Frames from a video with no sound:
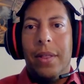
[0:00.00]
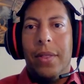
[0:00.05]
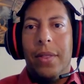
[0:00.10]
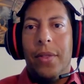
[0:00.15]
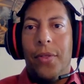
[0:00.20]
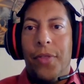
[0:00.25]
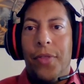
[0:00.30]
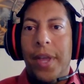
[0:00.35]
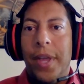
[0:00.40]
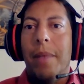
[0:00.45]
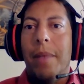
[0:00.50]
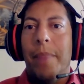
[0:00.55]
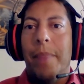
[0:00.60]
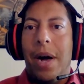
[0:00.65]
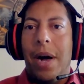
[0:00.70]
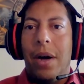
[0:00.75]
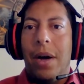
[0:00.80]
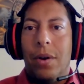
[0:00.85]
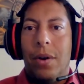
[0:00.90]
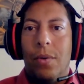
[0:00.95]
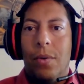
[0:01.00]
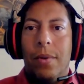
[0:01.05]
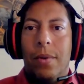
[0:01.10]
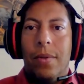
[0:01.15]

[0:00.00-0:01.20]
thing about